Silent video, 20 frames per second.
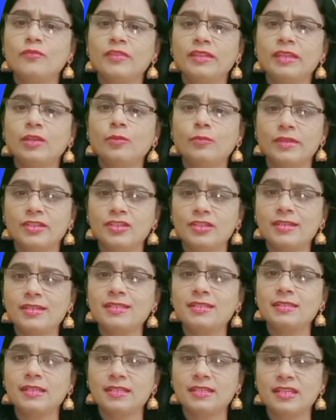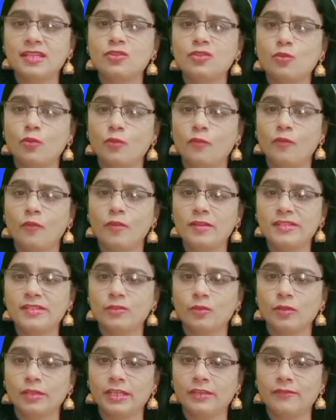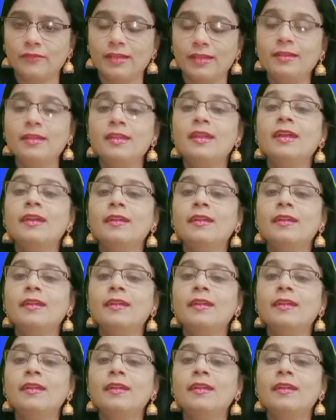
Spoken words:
with the questions such as true, false, not given.